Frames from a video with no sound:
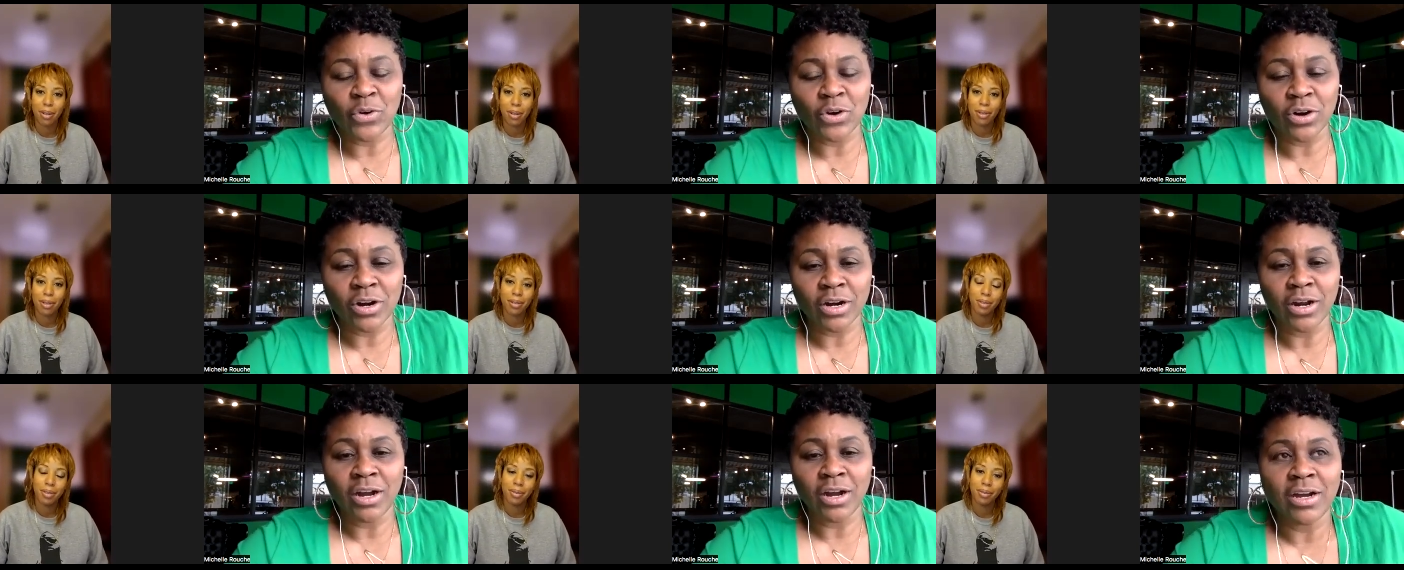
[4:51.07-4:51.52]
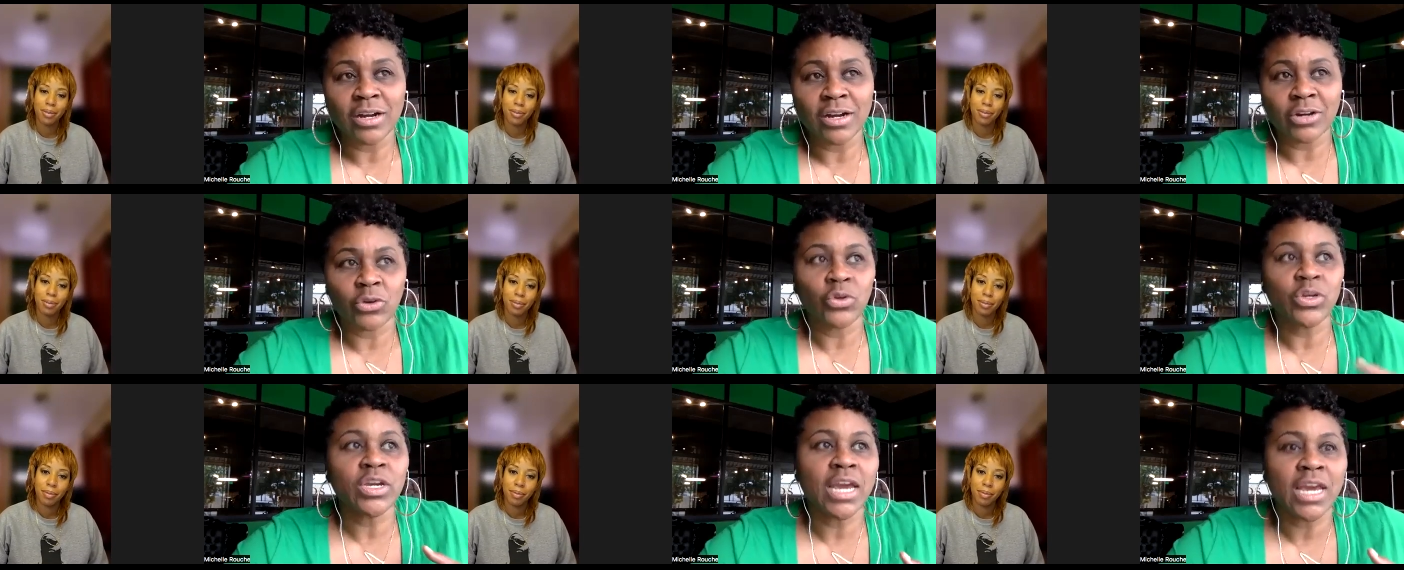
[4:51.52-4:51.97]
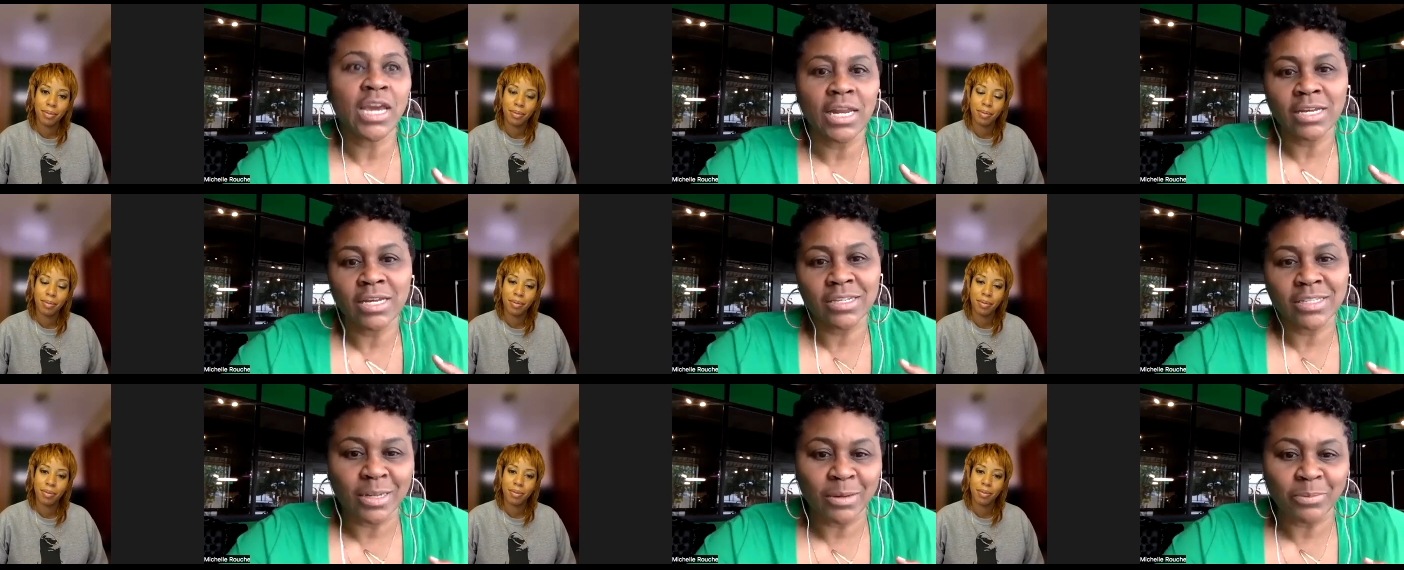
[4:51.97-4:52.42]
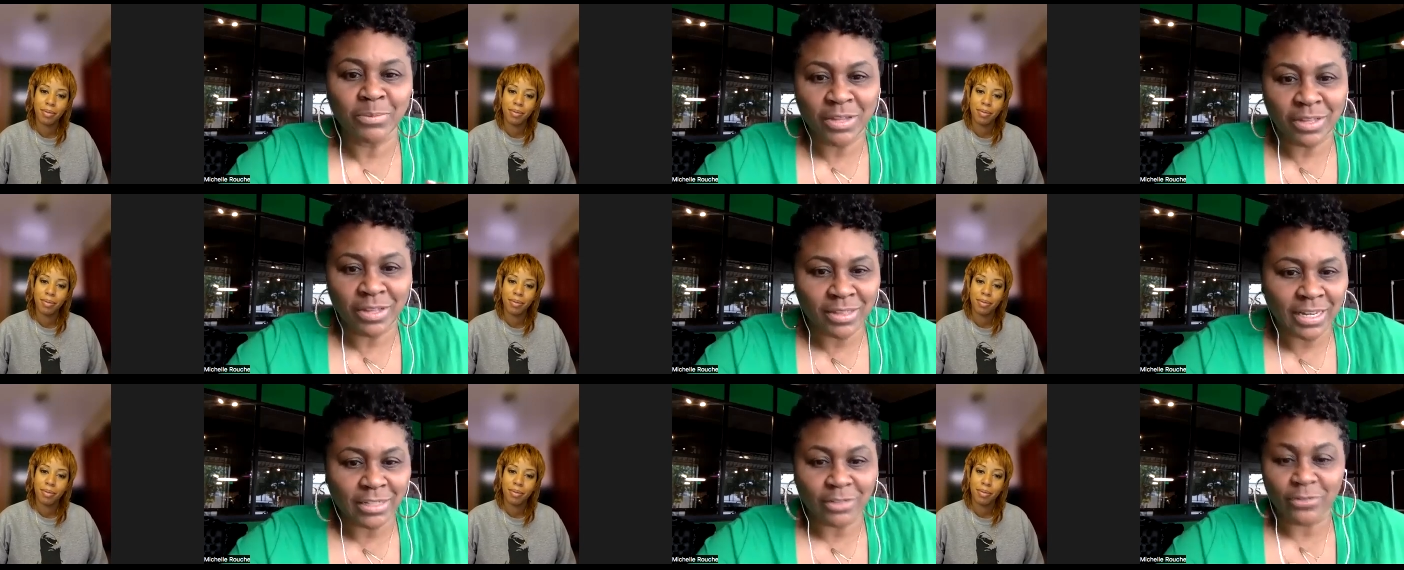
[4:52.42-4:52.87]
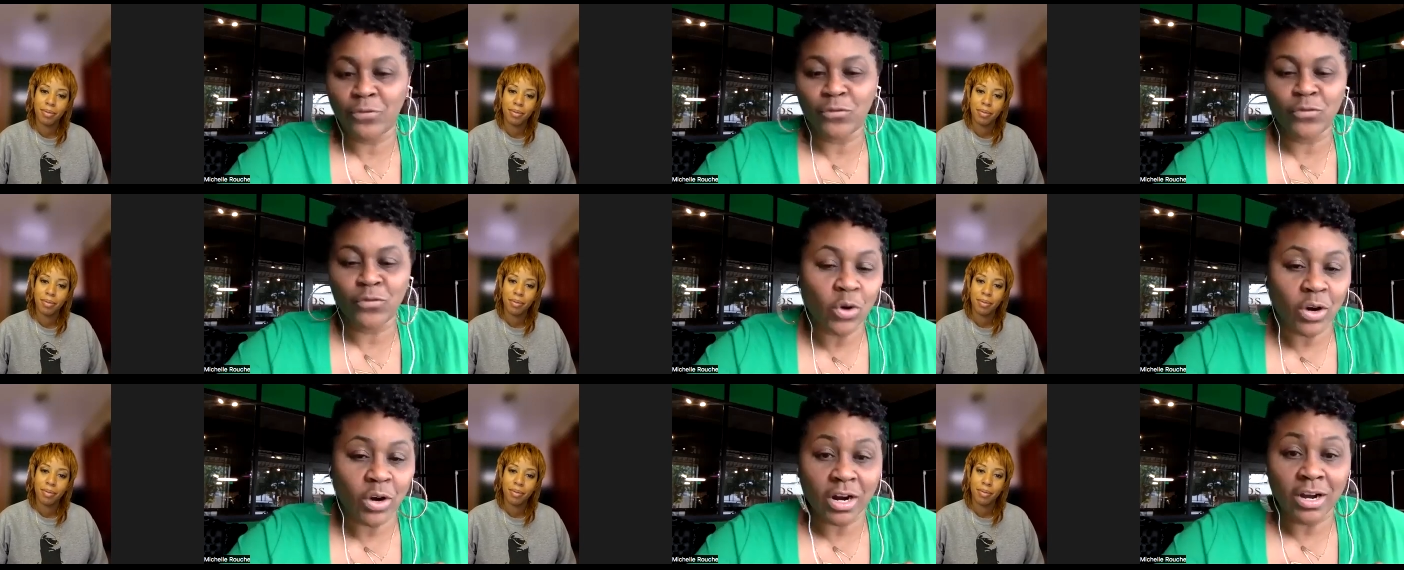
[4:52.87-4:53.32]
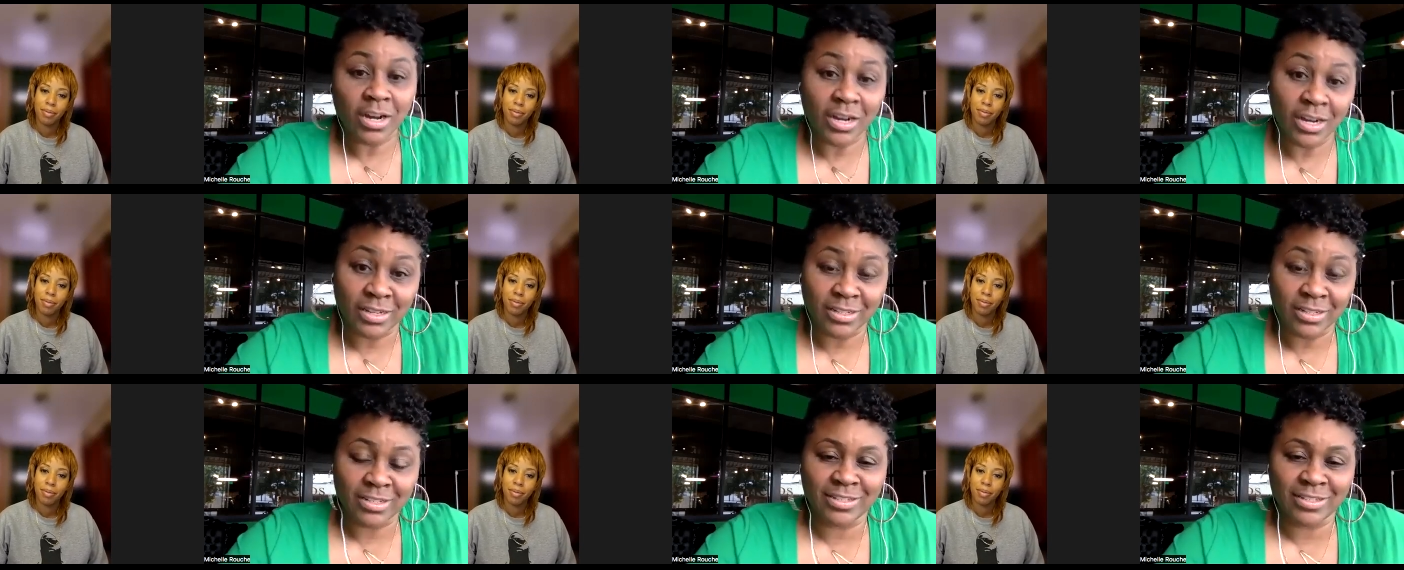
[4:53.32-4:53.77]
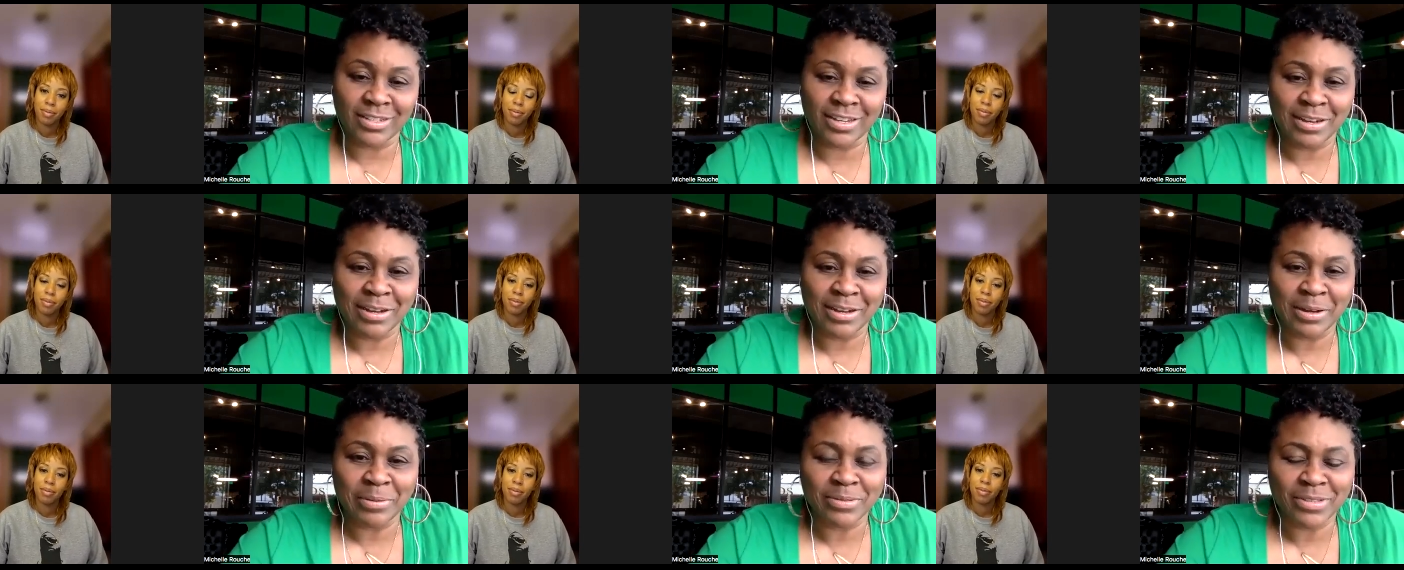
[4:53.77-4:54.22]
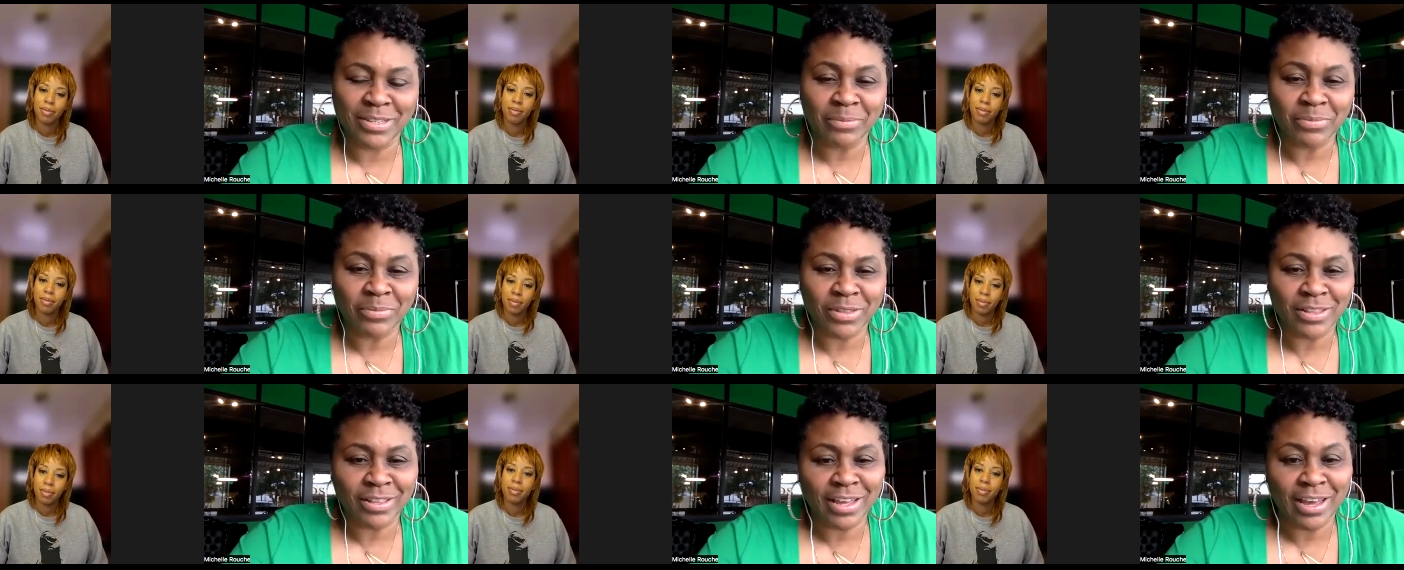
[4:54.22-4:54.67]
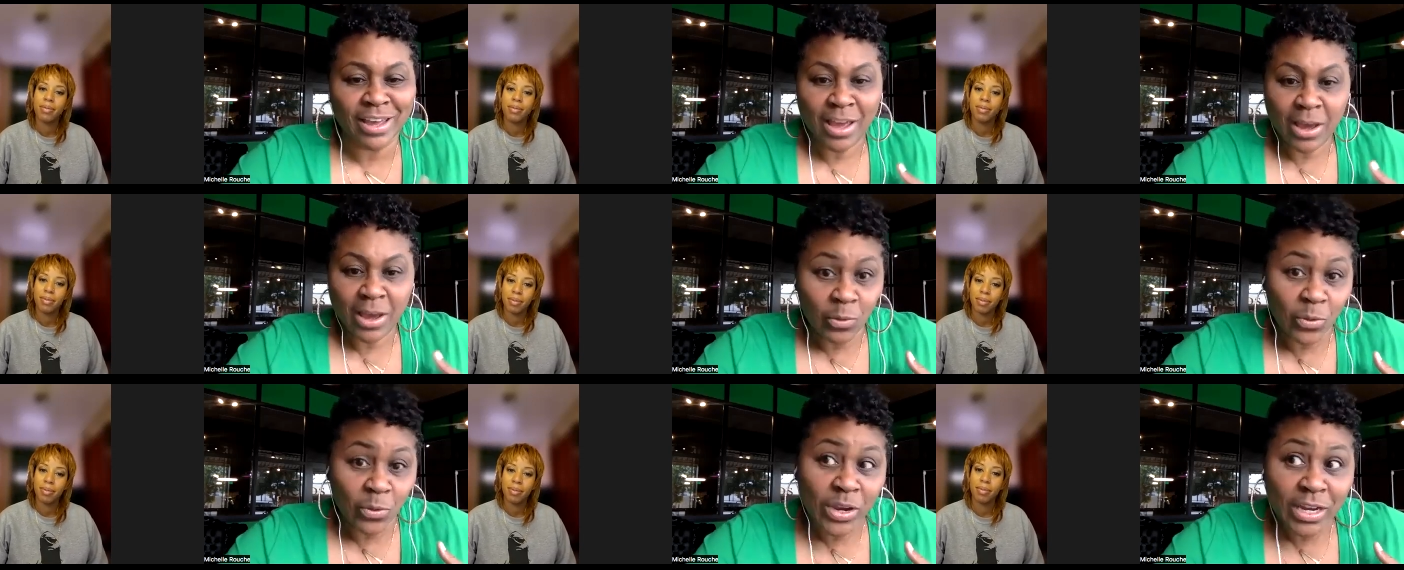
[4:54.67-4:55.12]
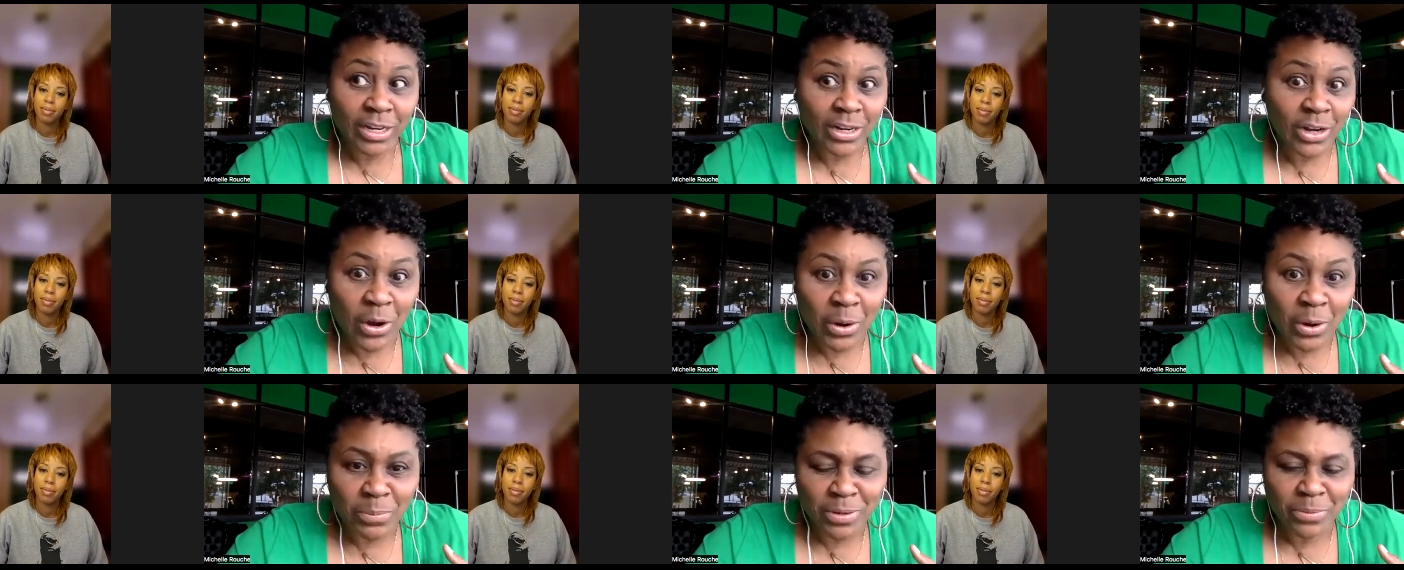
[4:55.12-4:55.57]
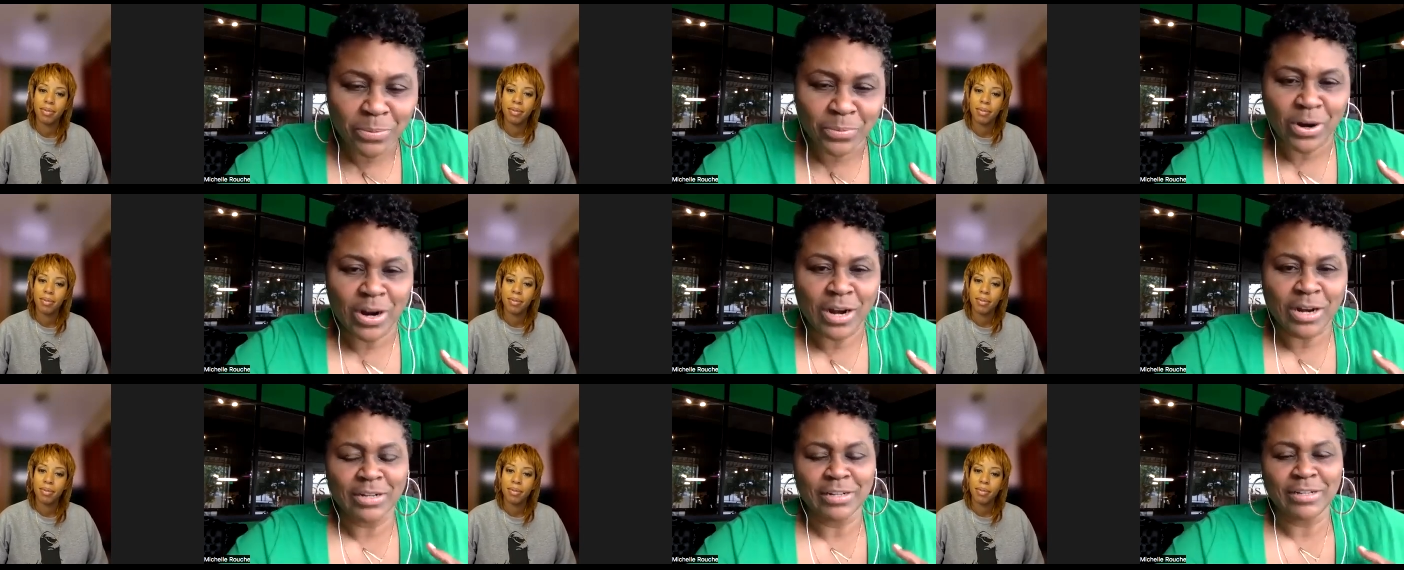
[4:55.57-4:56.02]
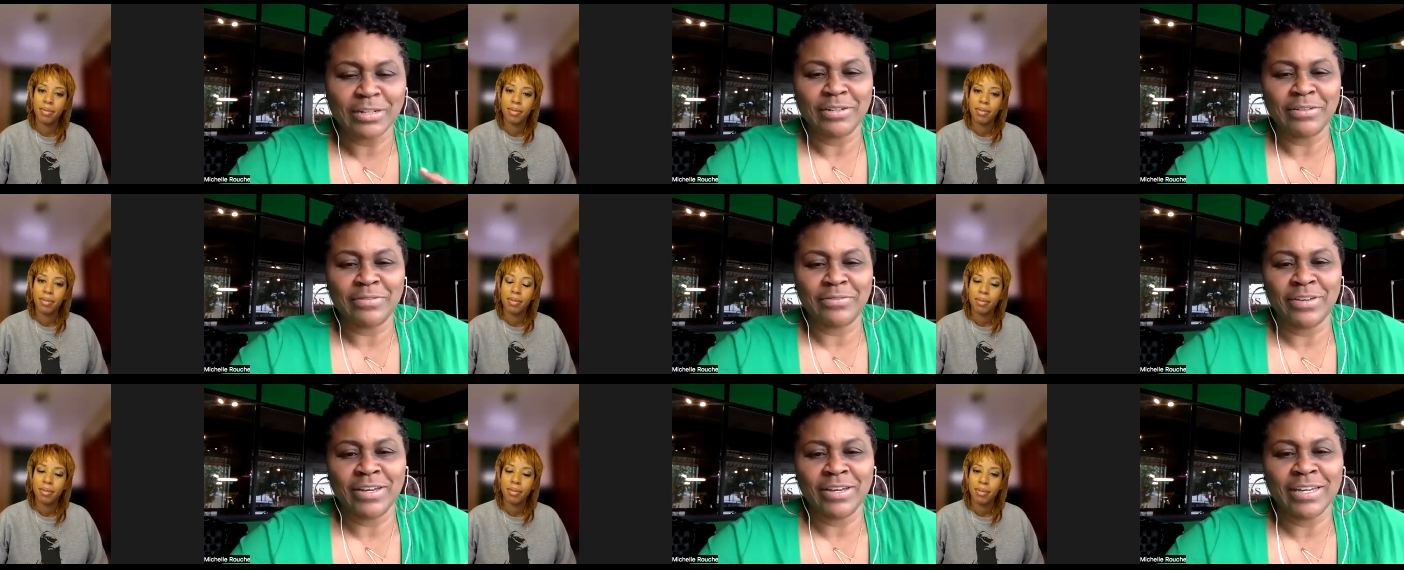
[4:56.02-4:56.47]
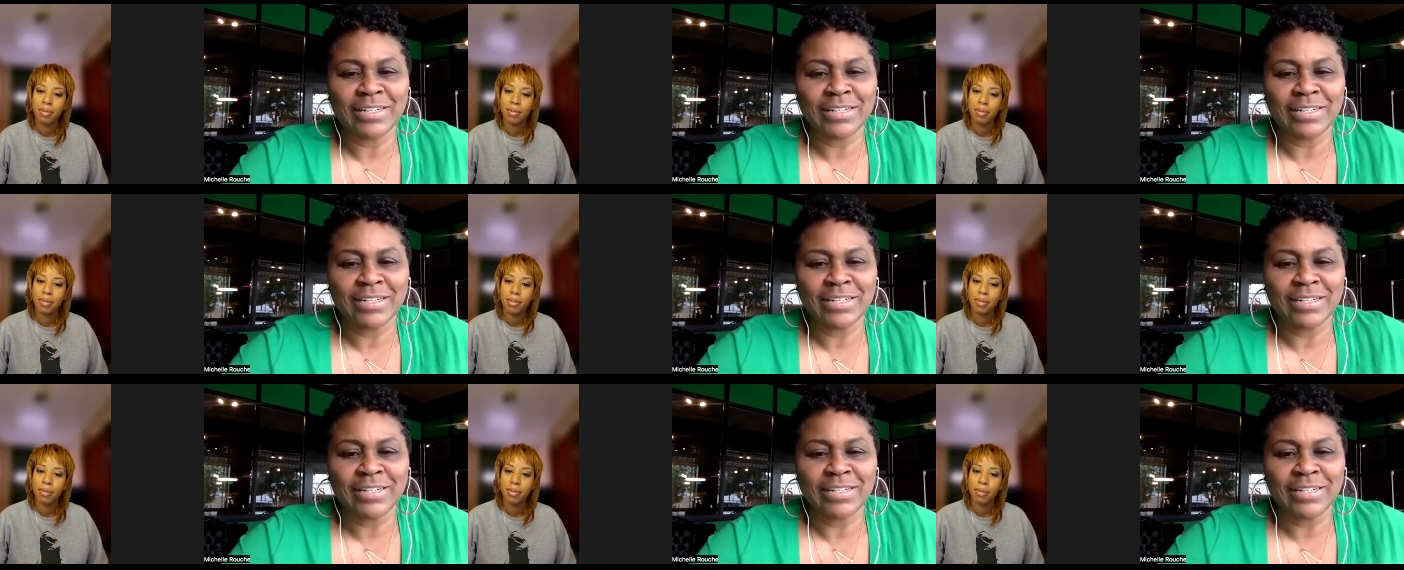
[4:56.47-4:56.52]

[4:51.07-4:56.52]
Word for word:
Speaker 1: for uh, creating something that's for us, um, something that we can all be proud of.